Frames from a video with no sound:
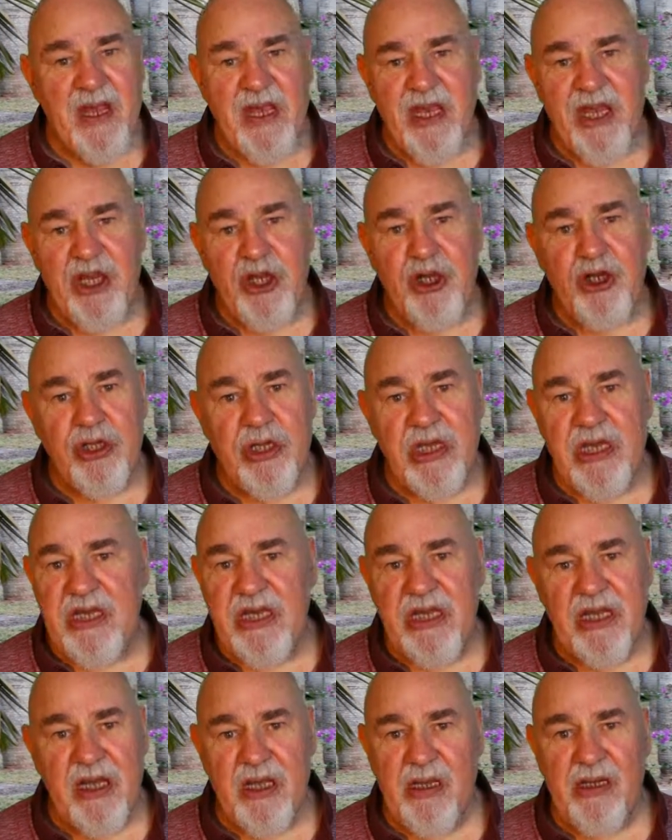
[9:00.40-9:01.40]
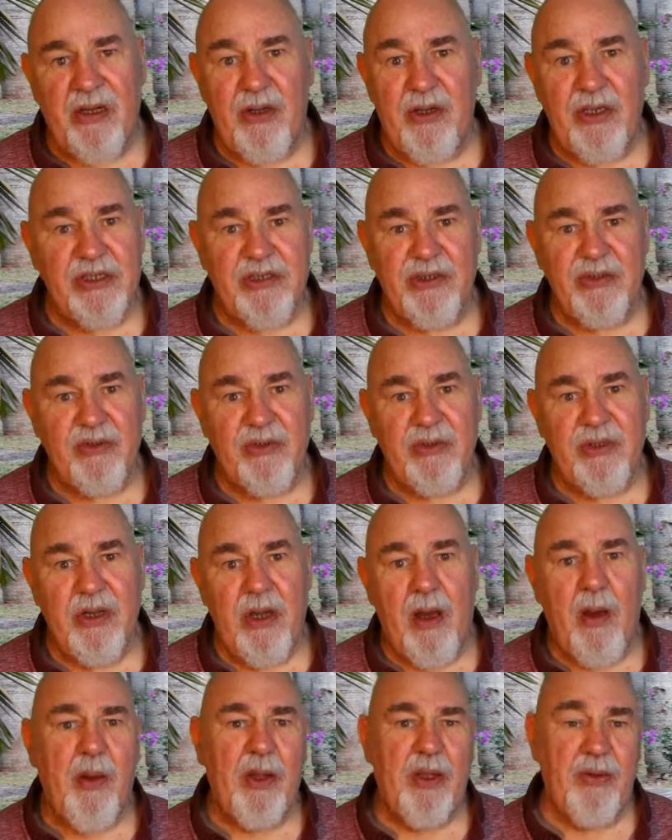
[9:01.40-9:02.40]
you couldn't eat it on its own.
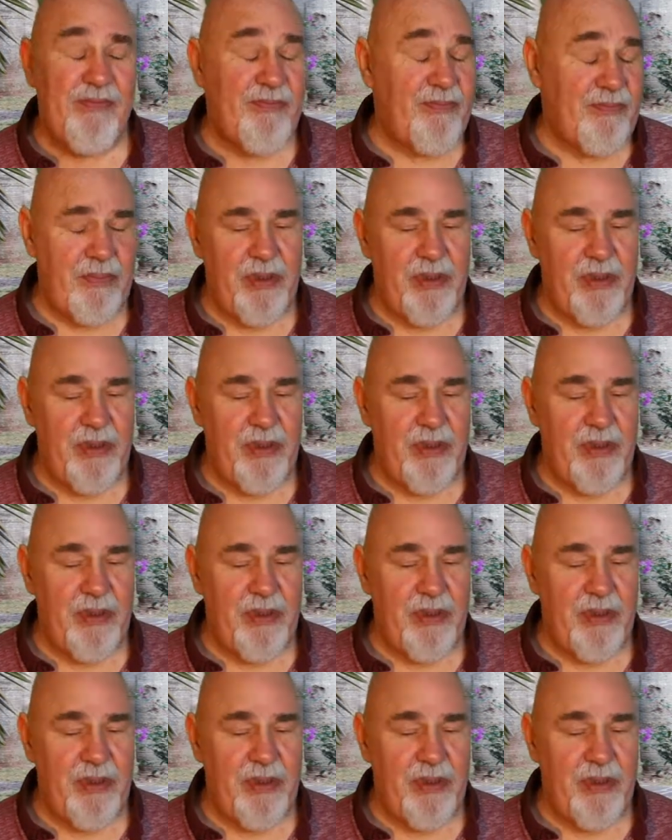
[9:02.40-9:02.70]
Well,